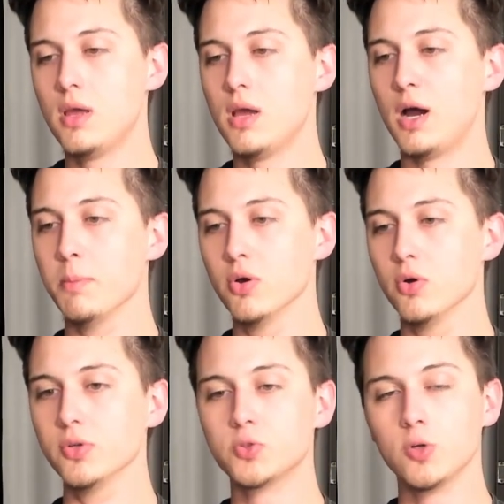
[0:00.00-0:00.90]
I built
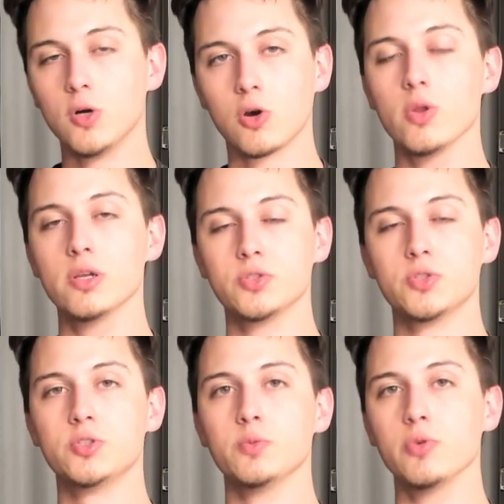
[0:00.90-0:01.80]
a stronger
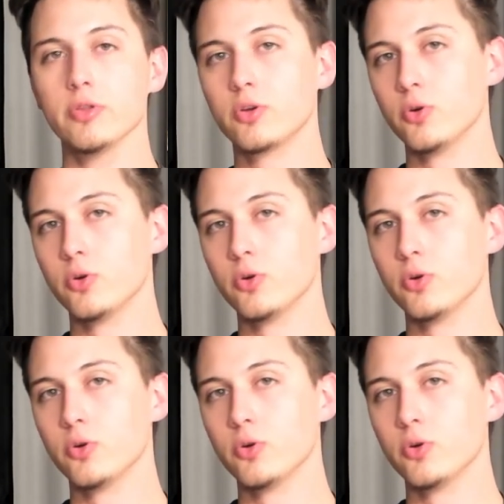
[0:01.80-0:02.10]
relationship with